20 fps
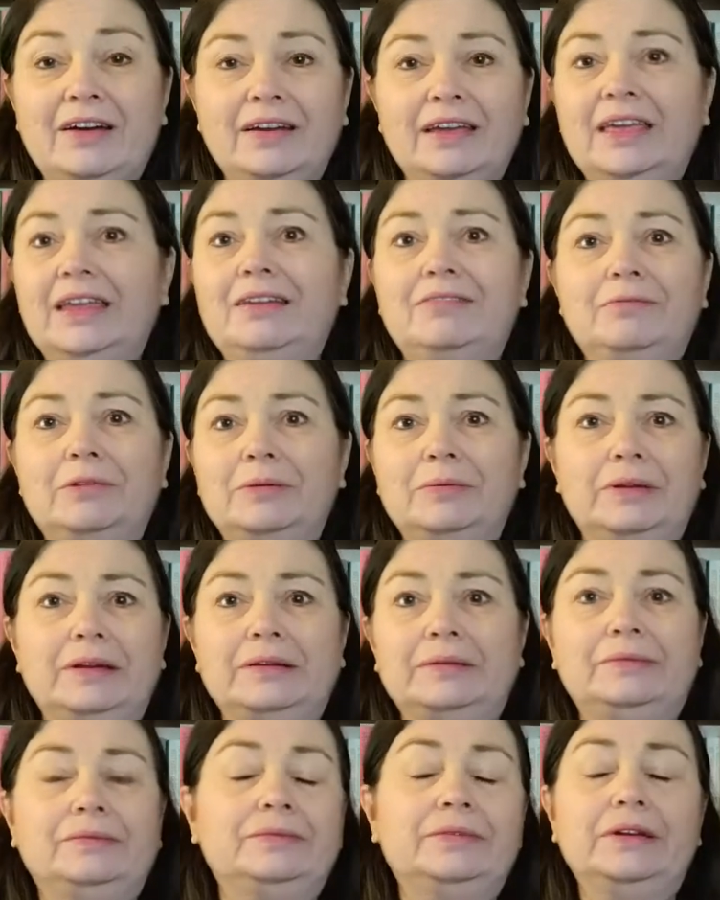can't even remember
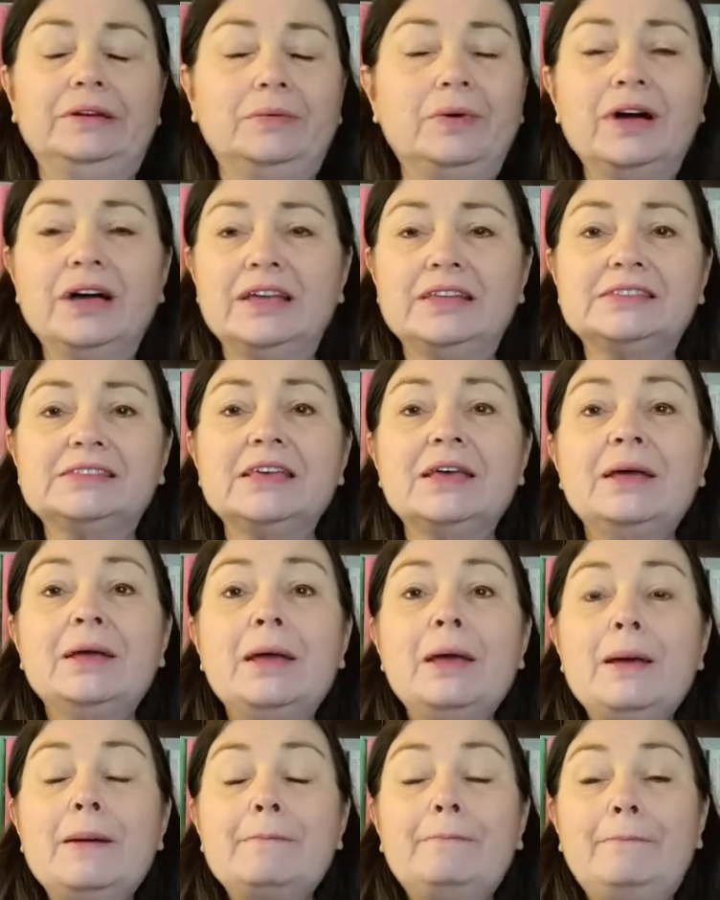when it was,
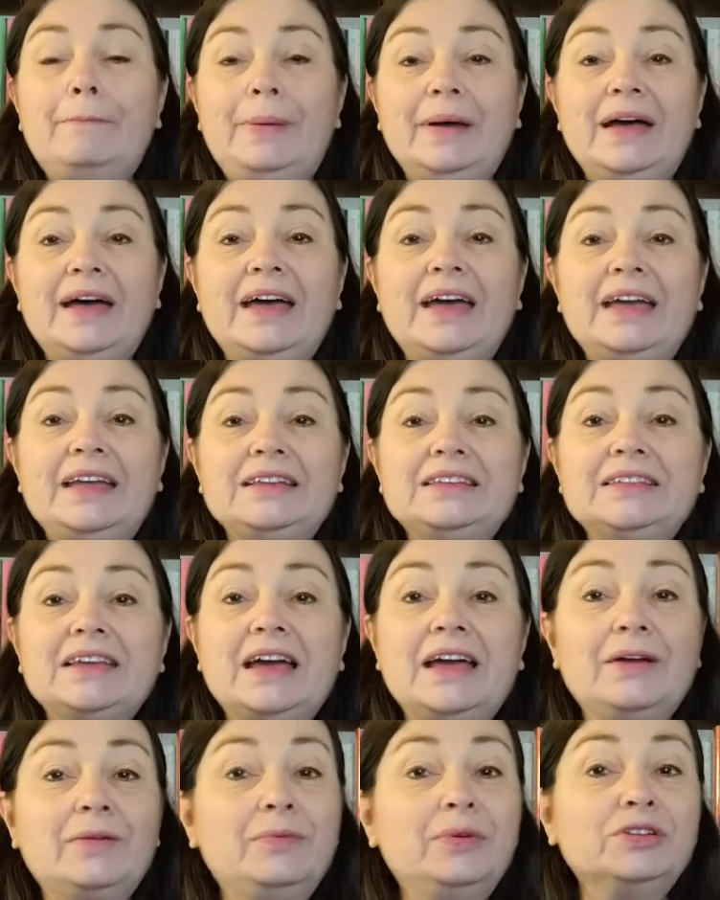but
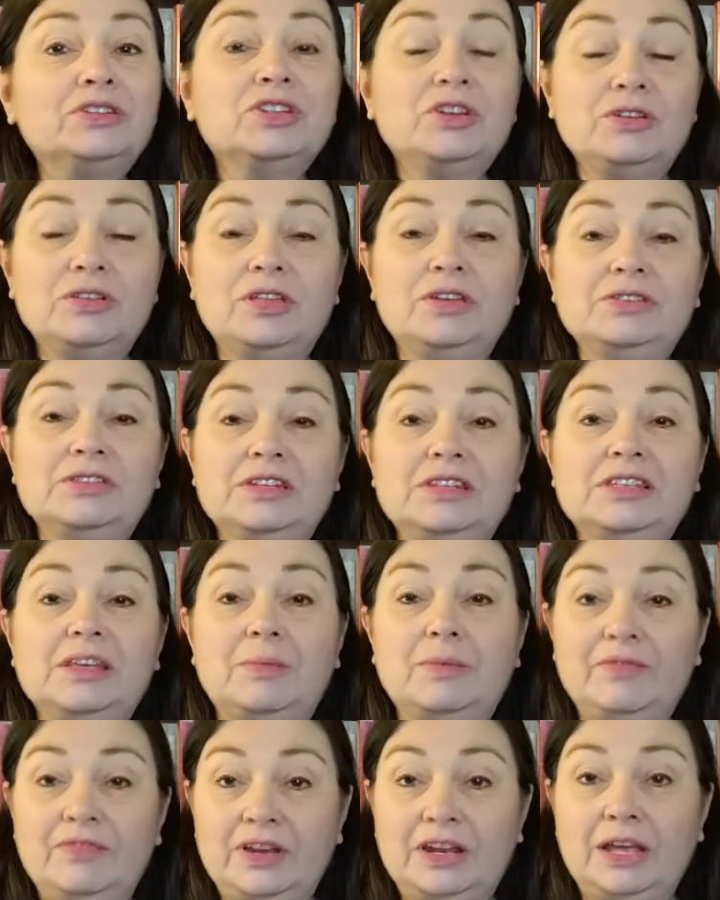I will show you those in a
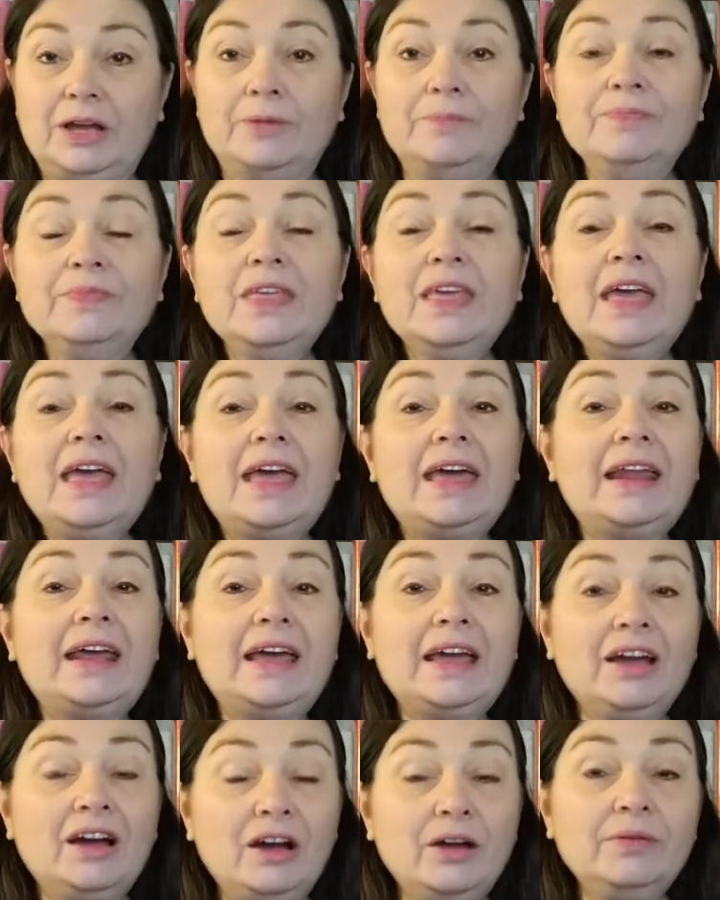separate video. And I
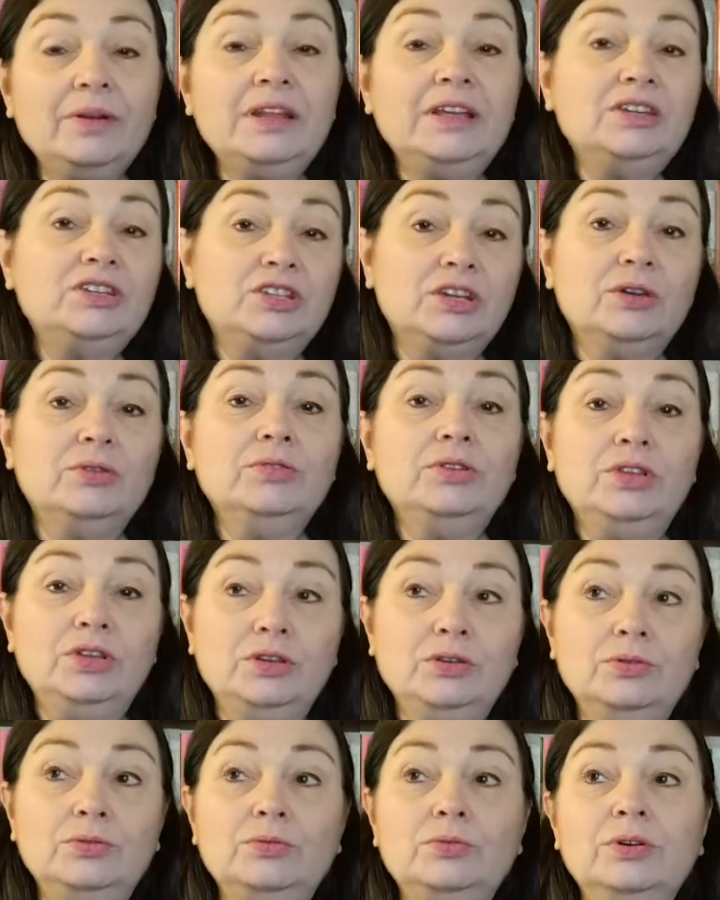already showed
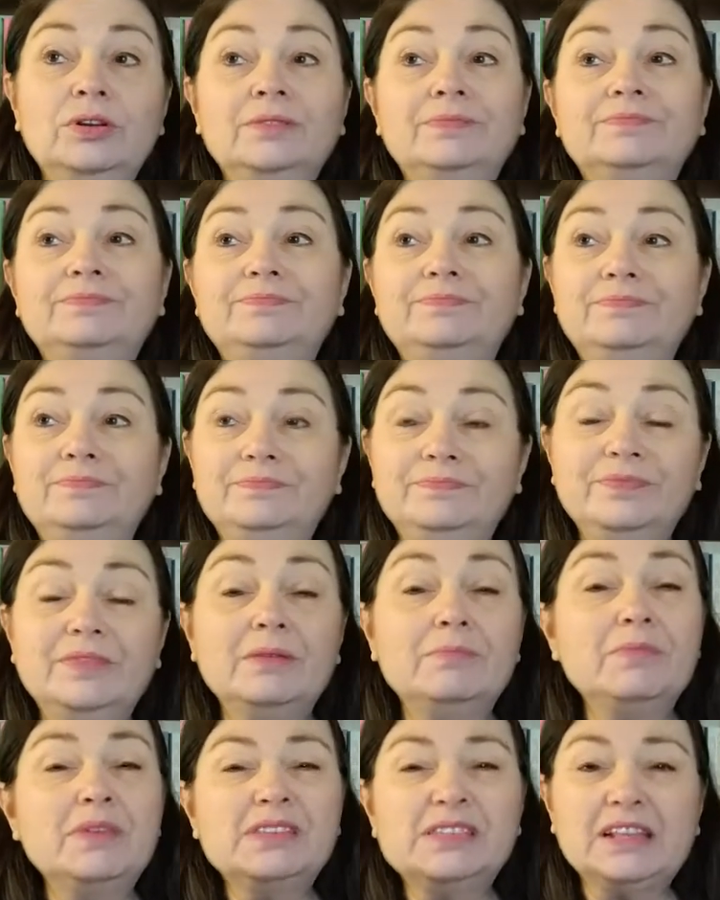you the
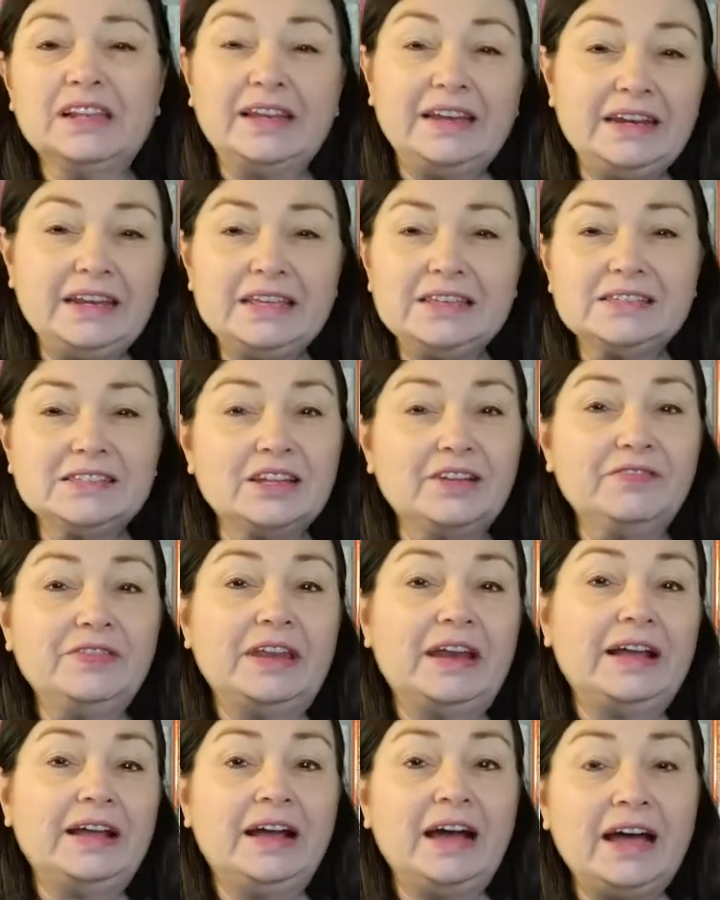miscellaneous stuff that
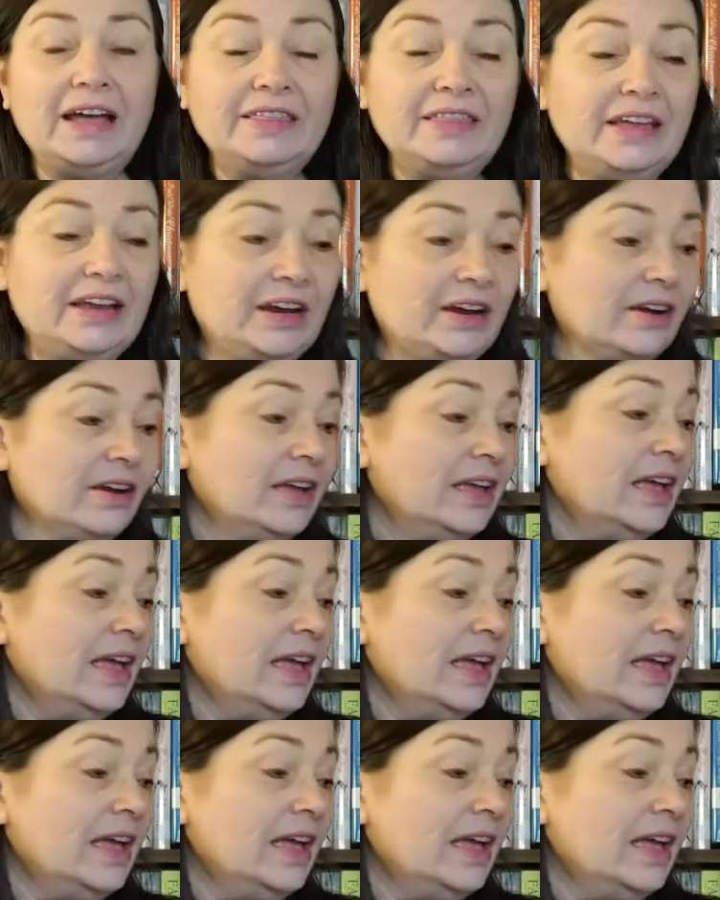I got there,